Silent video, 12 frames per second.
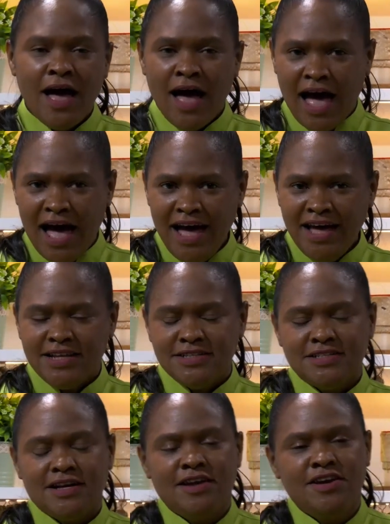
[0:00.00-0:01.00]
And
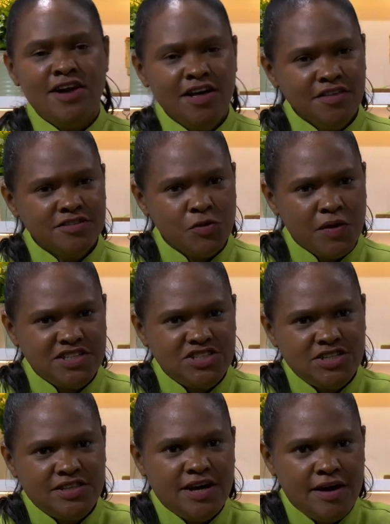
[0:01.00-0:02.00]
another
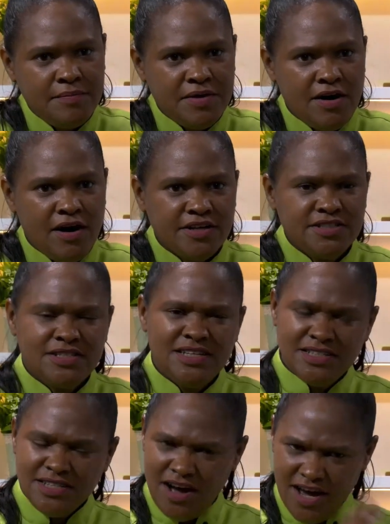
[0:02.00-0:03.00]
question that I'm asked
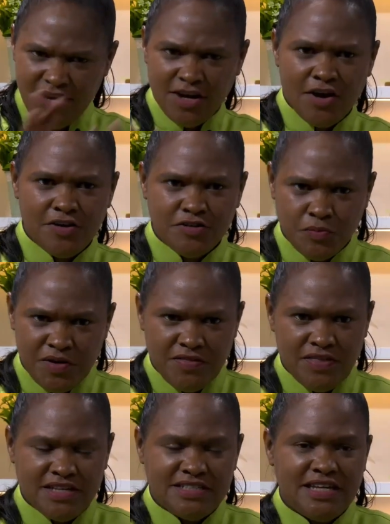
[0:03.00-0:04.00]
that kind of goes
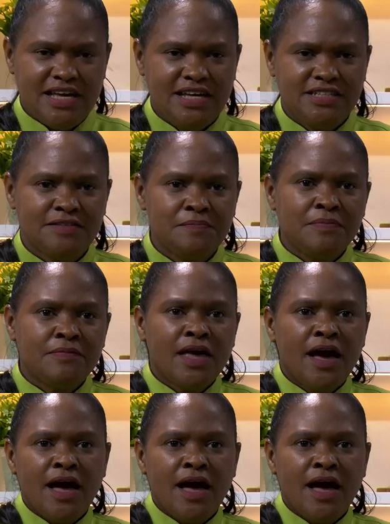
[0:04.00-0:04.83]
with this is,